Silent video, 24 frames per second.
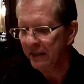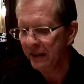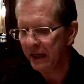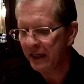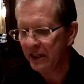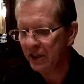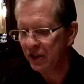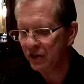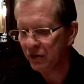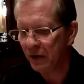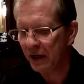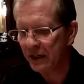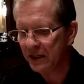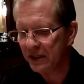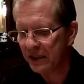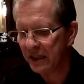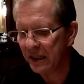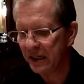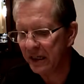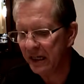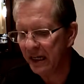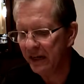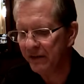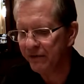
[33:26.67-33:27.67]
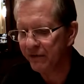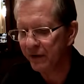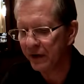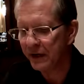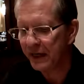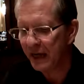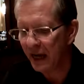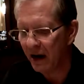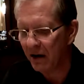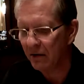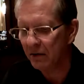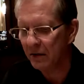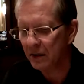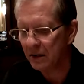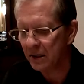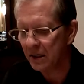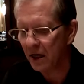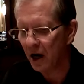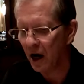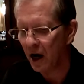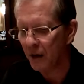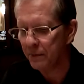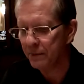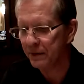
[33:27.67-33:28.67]
They stress the need for
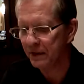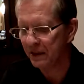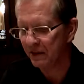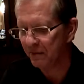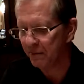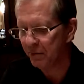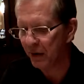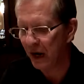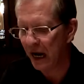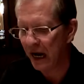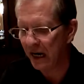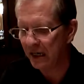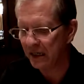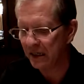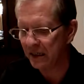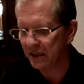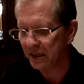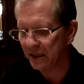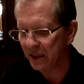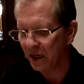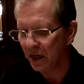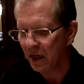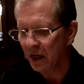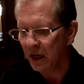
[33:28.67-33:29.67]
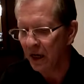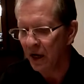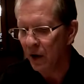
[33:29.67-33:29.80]
countless kalpas of practice